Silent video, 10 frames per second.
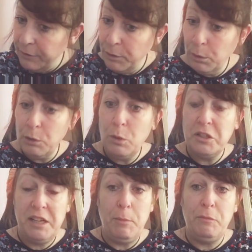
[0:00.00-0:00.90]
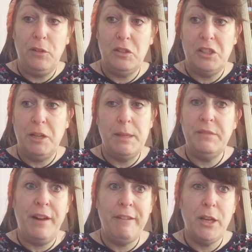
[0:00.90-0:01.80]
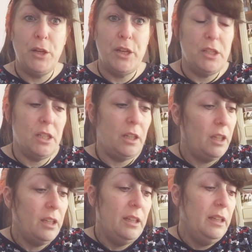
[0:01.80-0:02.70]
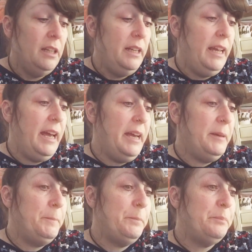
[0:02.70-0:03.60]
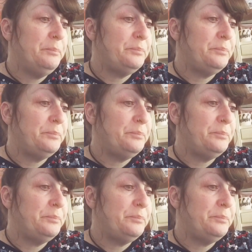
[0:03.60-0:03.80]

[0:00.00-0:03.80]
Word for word: if you want to watch him on FlossTube. He's very good. Um,